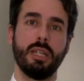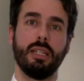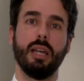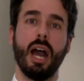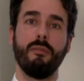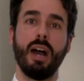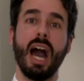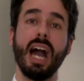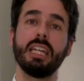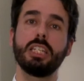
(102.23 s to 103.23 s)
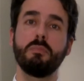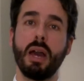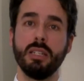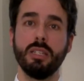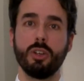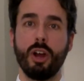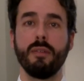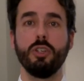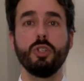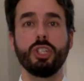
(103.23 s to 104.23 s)
that have a high expense or high
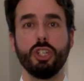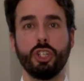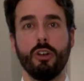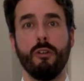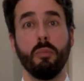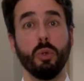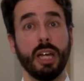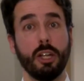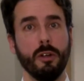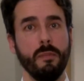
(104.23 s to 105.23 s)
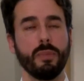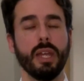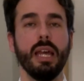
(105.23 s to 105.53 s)
usage of butano